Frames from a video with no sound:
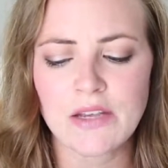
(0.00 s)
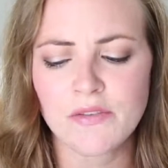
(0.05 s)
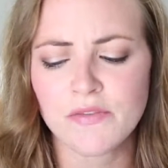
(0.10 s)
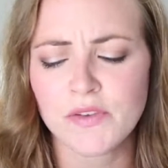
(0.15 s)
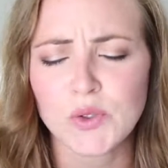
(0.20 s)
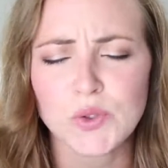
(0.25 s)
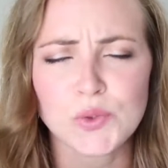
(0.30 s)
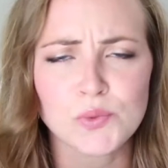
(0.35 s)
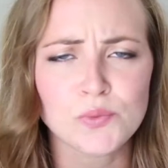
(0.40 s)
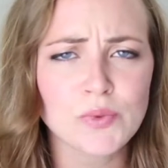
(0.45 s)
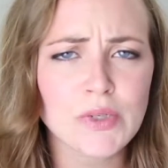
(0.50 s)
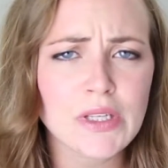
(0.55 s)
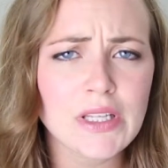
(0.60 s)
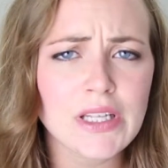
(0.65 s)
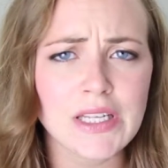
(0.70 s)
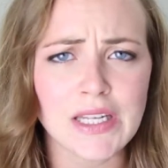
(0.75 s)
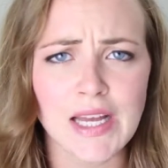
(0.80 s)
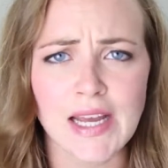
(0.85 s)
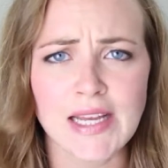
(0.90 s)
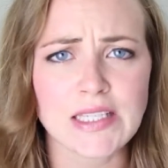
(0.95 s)
It feels
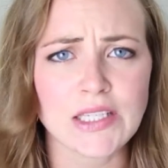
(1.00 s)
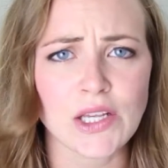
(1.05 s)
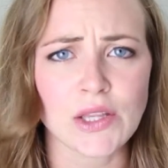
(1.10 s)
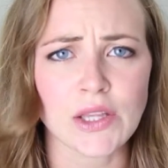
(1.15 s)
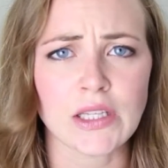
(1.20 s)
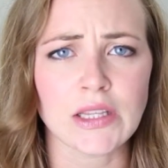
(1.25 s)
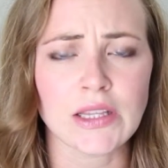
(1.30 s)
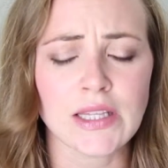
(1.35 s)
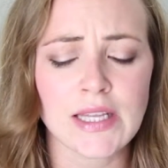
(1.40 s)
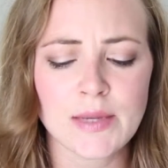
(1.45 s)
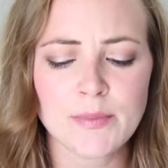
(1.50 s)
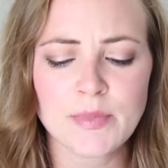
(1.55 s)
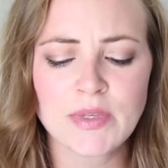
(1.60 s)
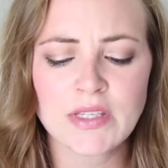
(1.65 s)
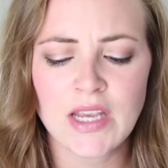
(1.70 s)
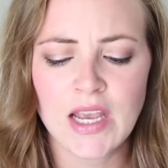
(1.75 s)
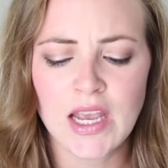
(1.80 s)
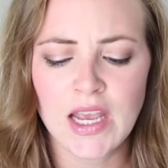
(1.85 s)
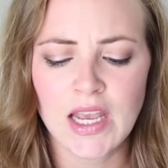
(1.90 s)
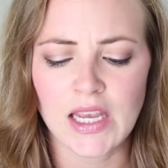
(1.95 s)
really nice on the
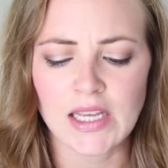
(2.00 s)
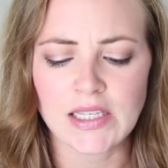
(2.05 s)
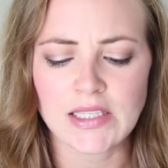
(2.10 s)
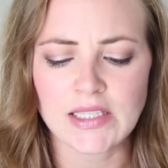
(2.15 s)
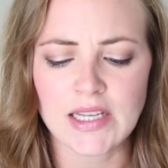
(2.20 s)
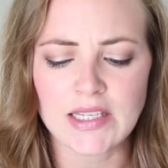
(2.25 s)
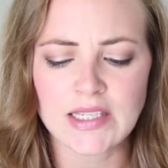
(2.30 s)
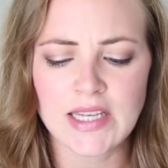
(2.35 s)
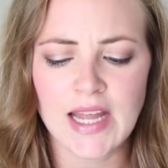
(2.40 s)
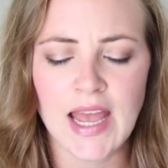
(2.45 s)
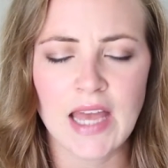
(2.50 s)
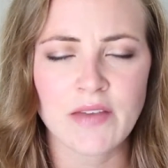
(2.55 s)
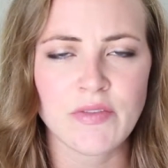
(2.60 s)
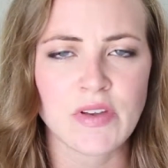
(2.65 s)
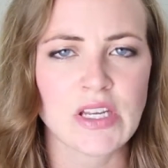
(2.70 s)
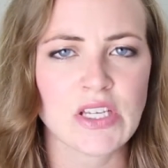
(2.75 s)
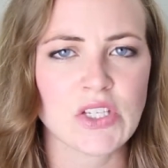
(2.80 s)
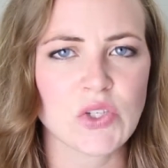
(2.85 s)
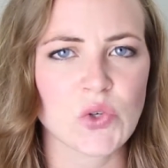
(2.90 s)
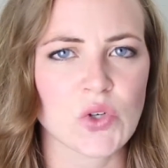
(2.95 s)
lips. It doesn't have
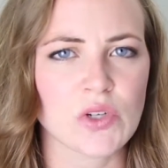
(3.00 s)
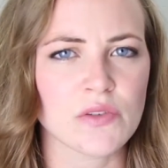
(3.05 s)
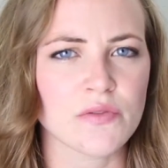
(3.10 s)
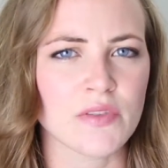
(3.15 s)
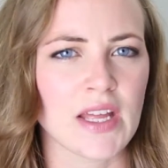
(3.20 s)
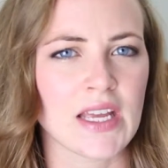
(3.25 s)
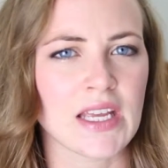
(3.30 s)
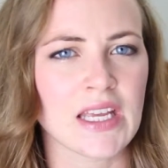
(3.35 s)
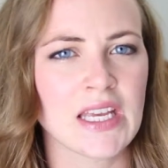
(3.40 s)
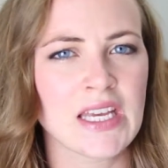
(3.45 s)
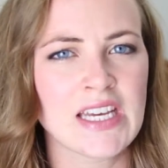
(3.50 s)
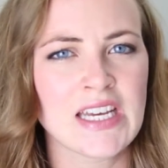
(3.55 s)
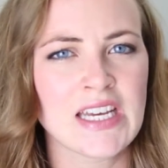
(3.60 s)
any sort of like